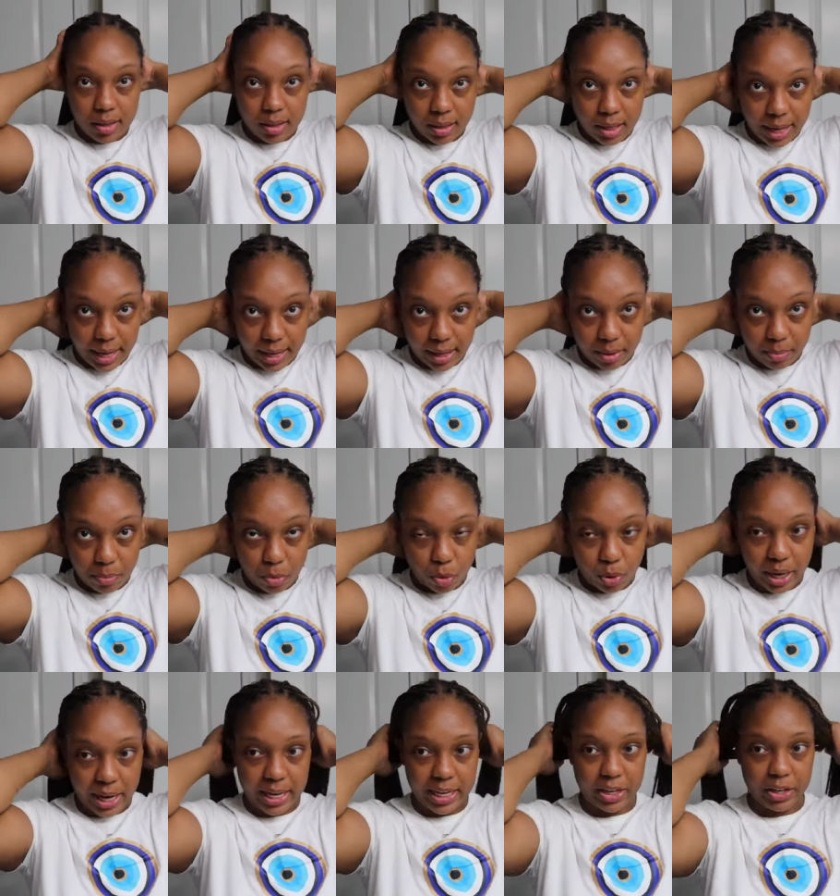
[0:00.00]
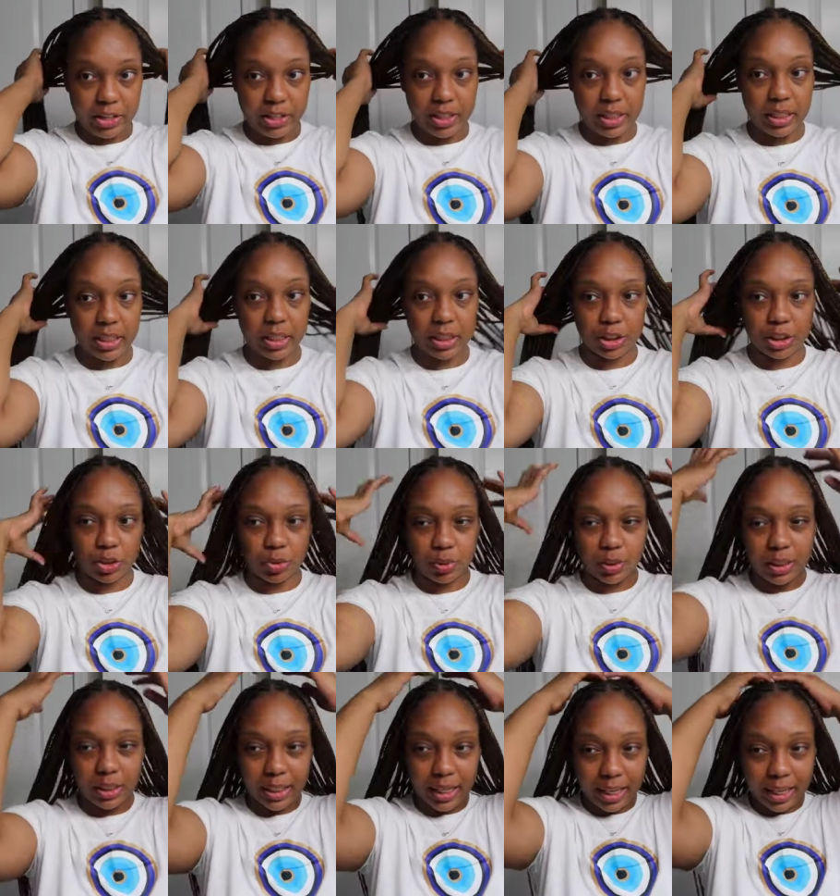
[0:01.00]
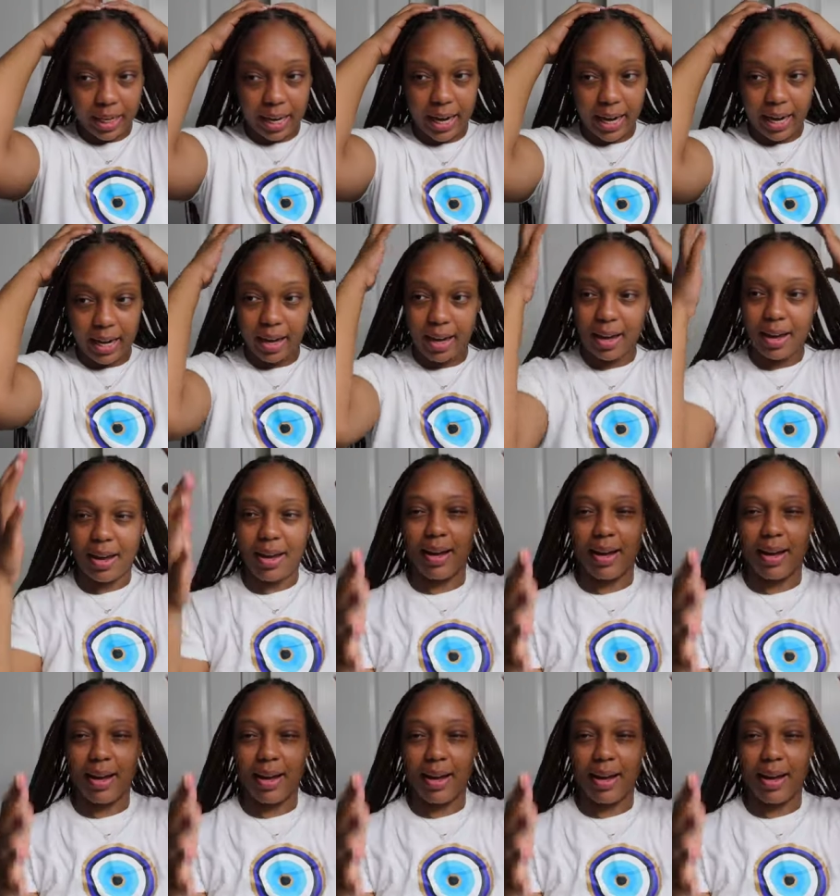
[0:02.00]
like more accurately because you're really like hey